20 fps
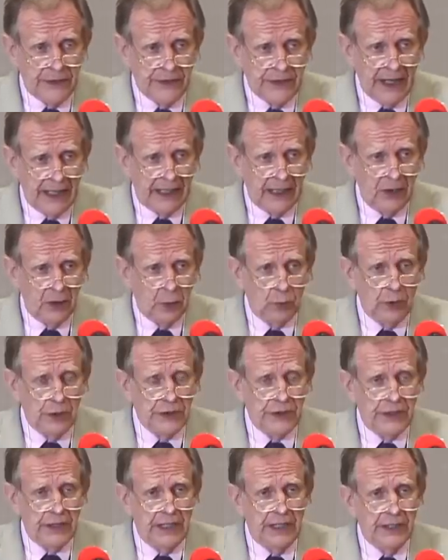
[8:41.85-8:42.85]
second
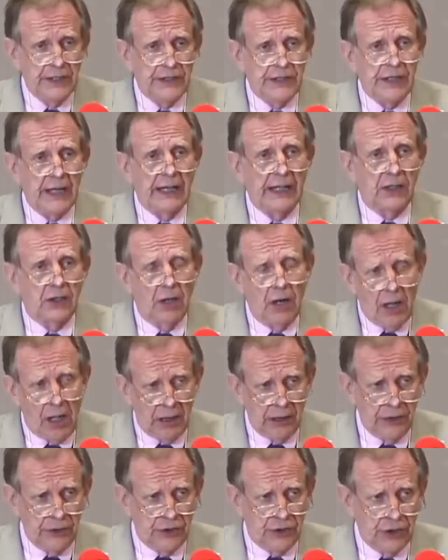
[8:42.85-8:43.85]
was his
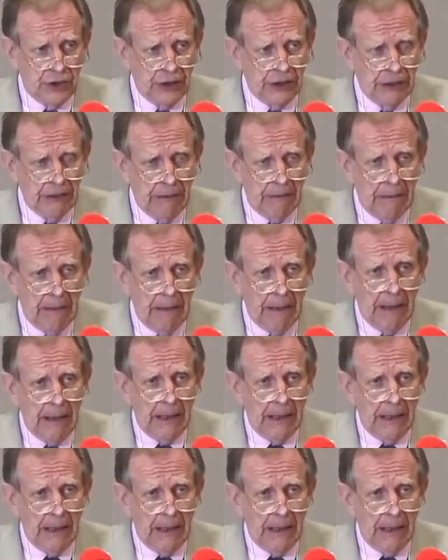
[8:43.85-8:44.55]
psychology,